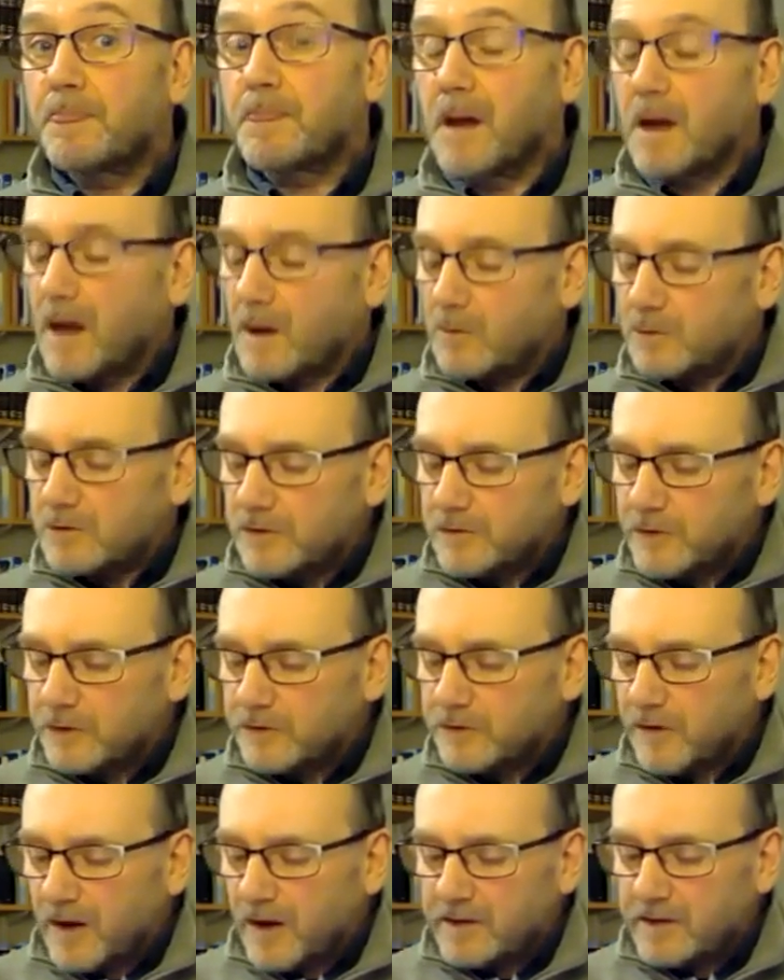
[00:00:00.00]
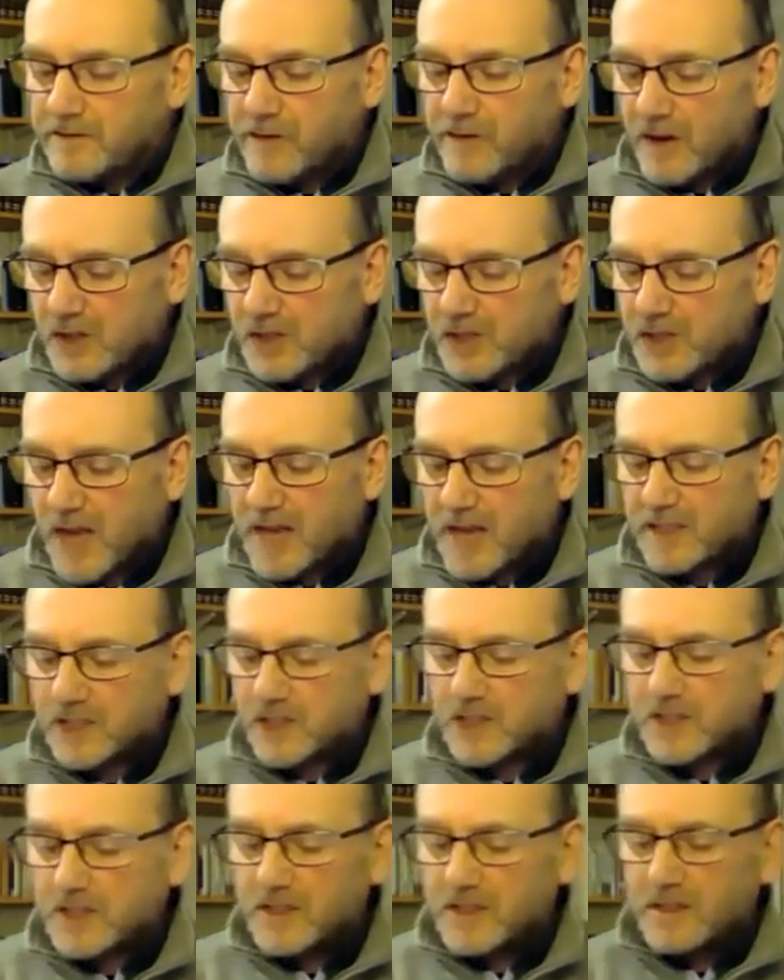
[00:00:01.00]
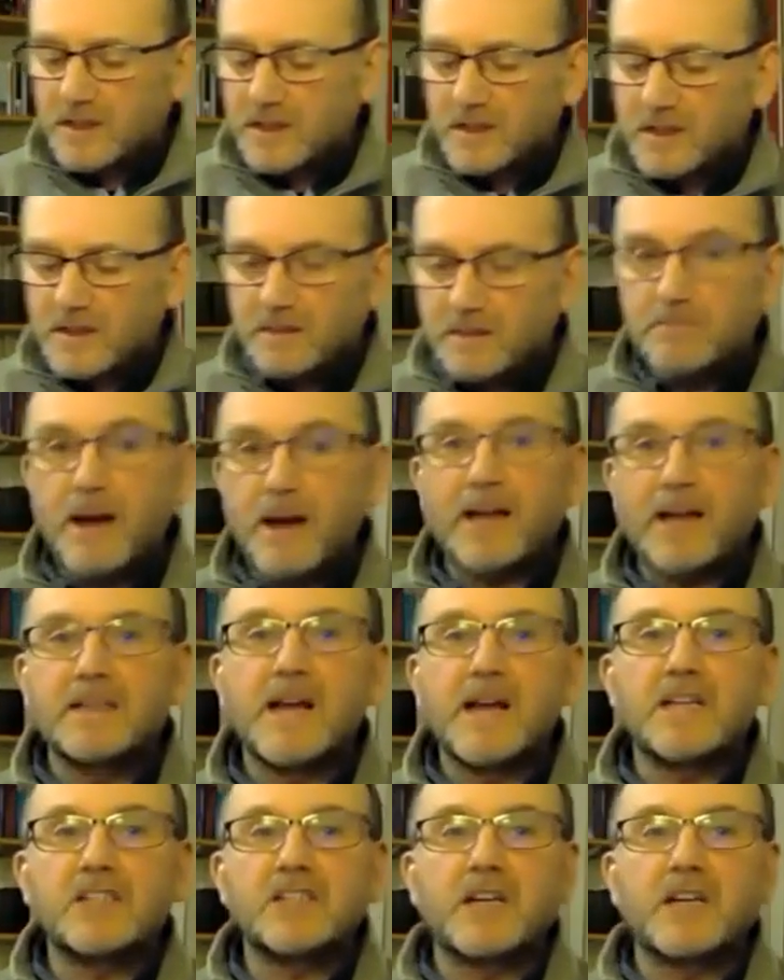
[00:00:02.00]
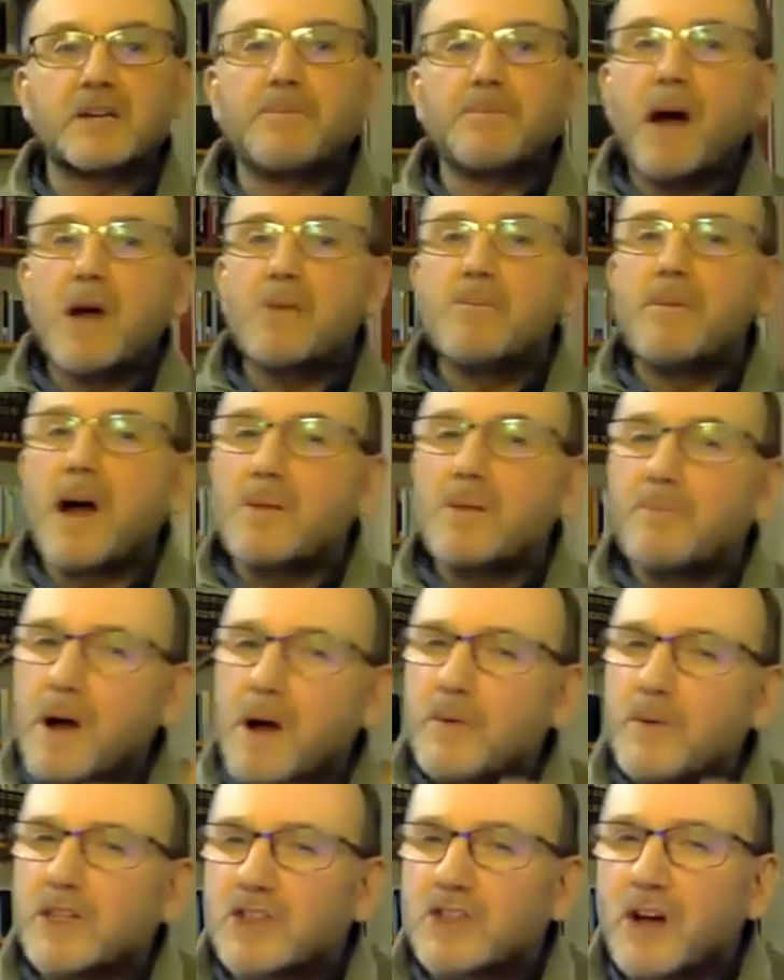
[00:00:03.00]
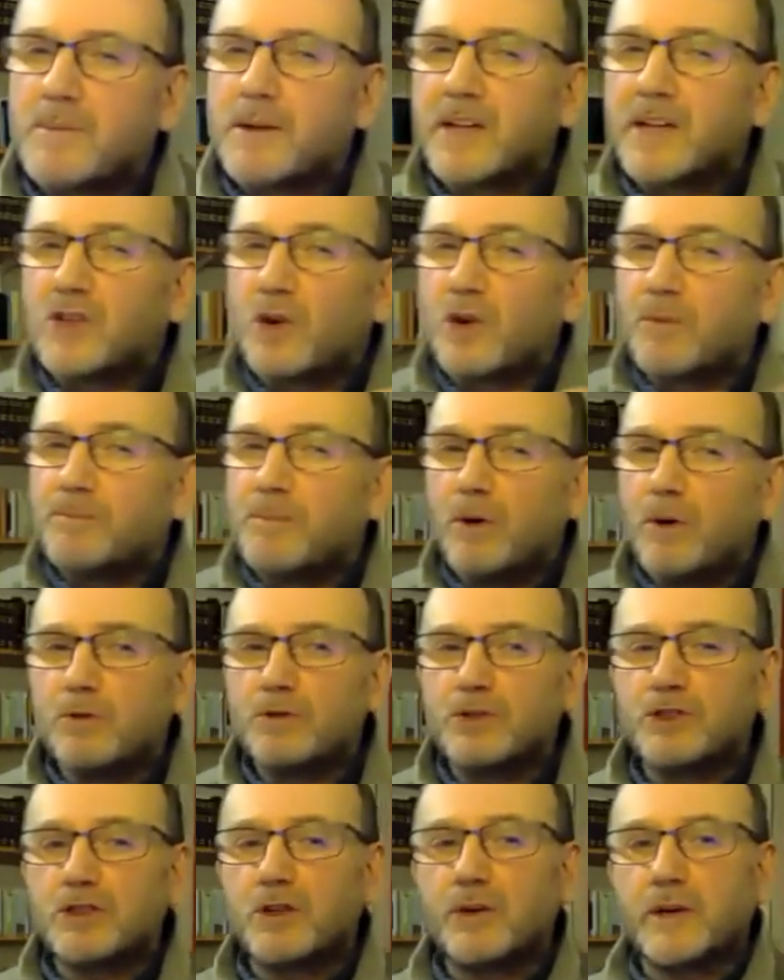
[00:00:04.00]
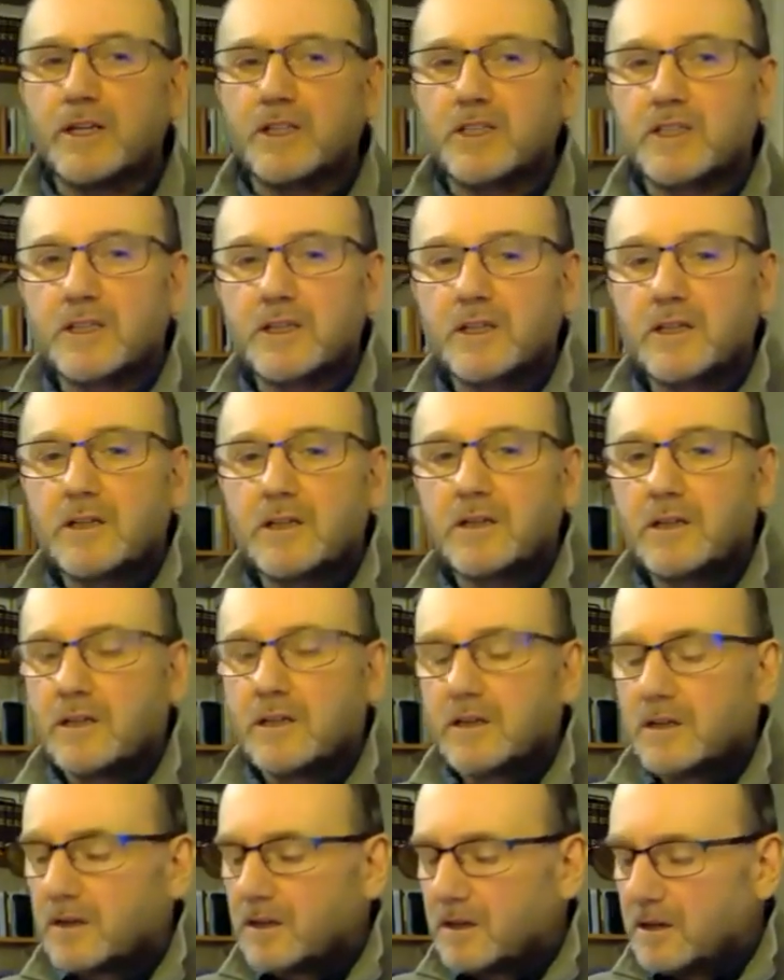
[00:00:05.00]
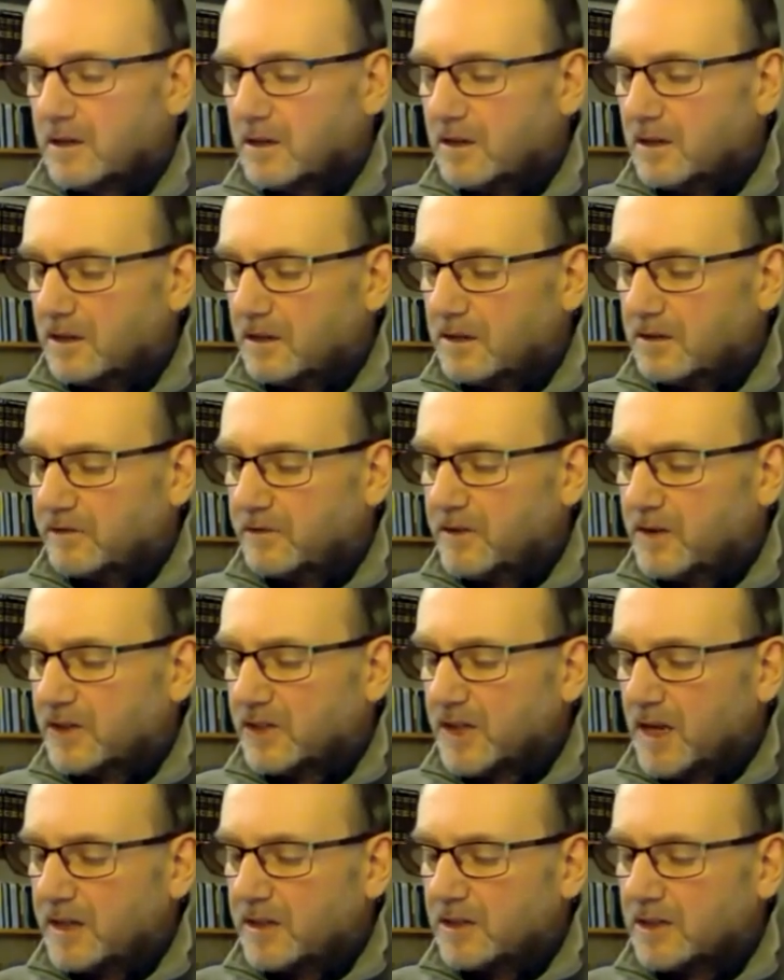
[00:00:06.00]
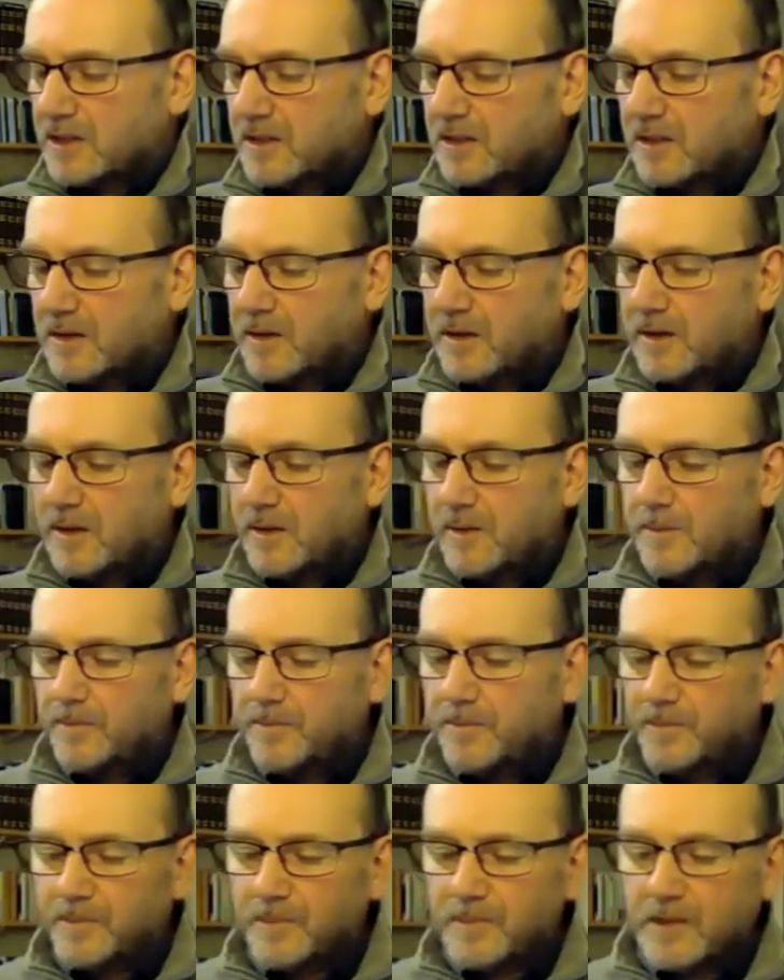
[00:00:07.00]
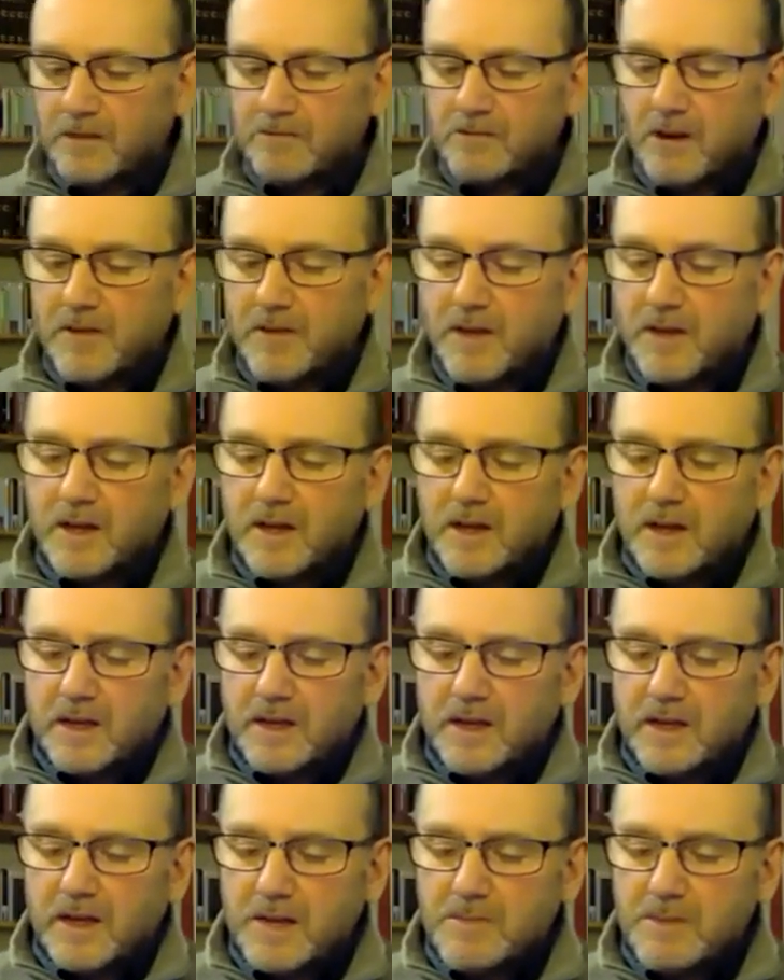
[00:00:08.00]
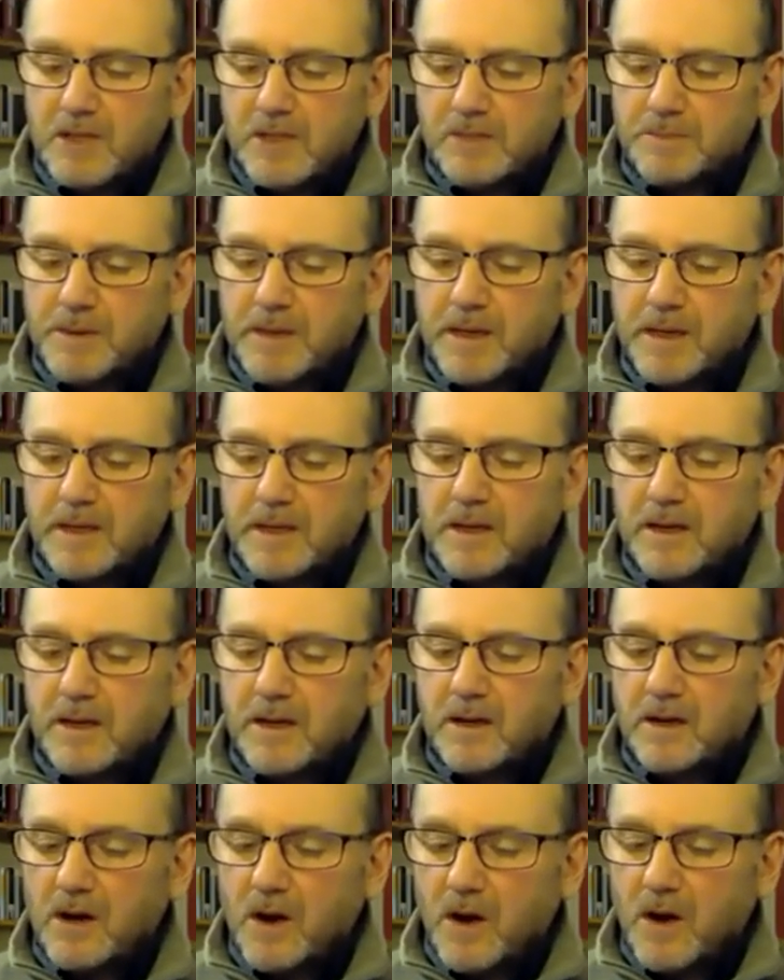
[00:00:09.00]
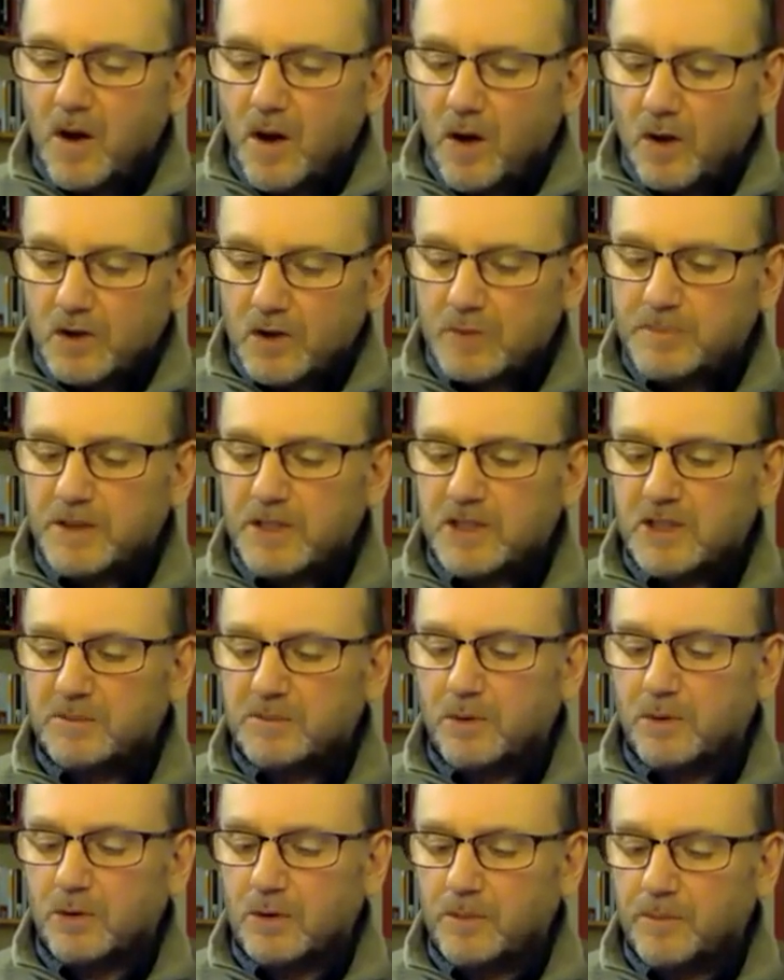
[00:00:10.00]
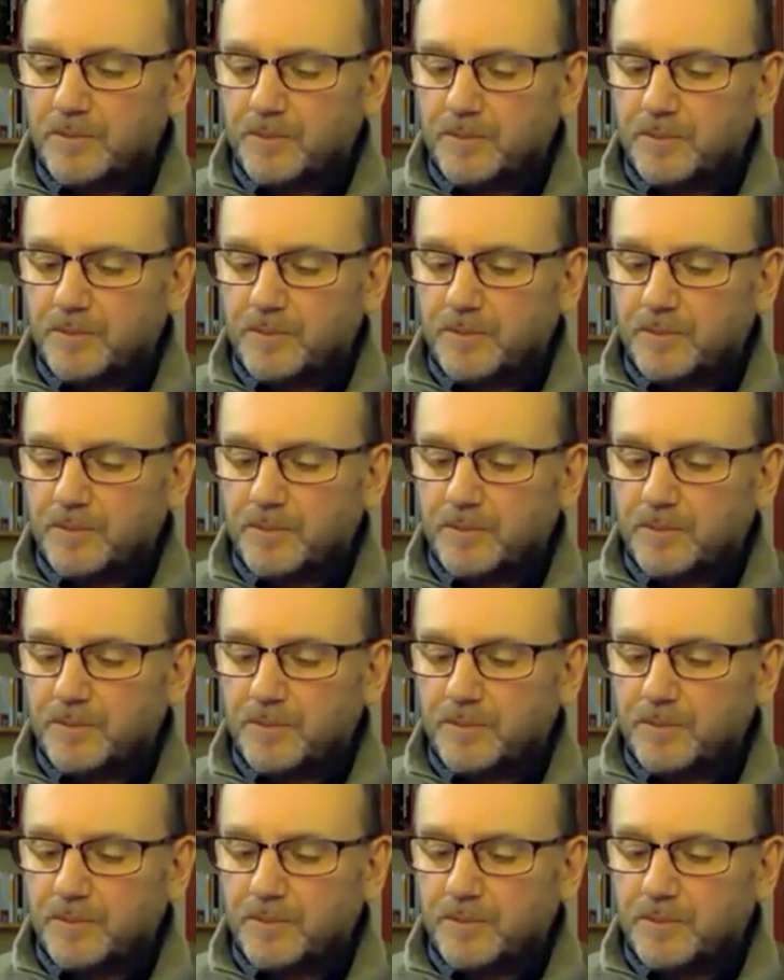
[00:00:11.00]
I wonder if you find verse 8 magnetic, by which I mean you're pulled to it. Verse 8, rather, he must be hospitable,